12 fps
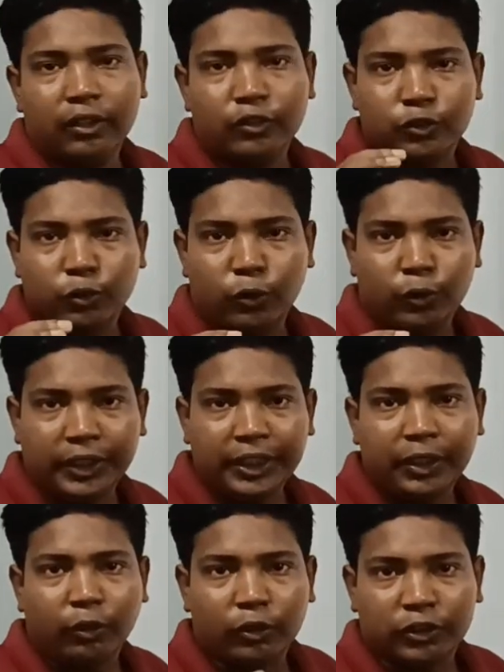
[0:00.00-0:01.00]
so
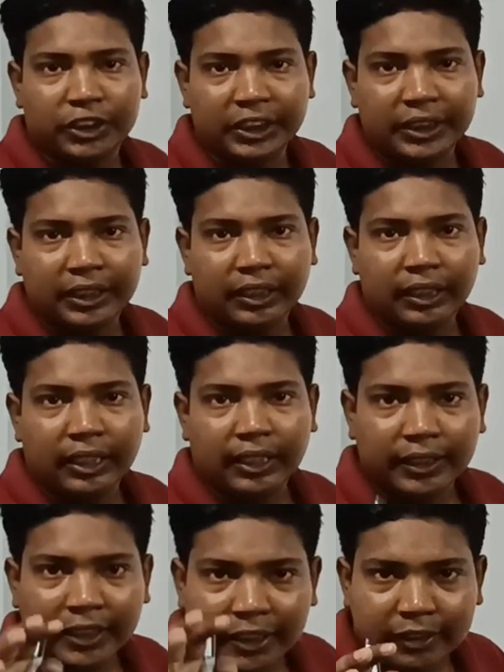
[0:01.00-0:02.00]
he or she
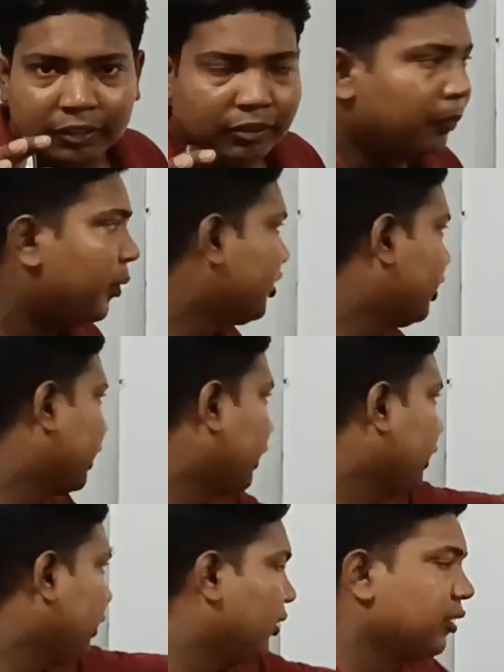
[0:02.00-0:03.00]
need
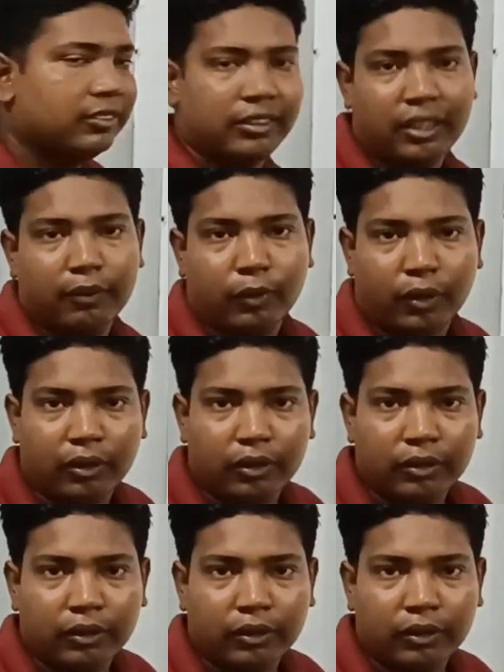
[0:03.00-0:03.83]
basically syllable.